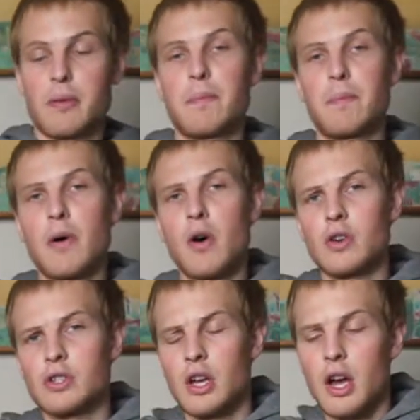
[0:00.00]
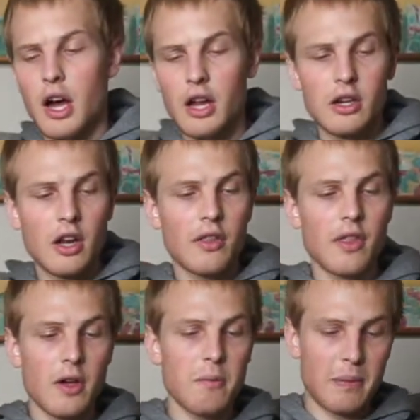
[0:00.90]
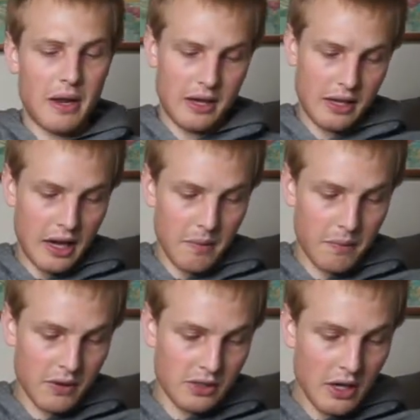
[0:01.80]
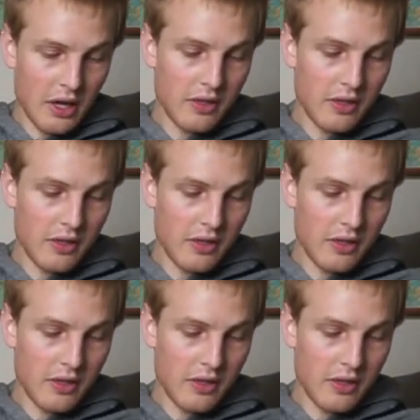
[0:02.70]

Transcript: the box, another blank canvas.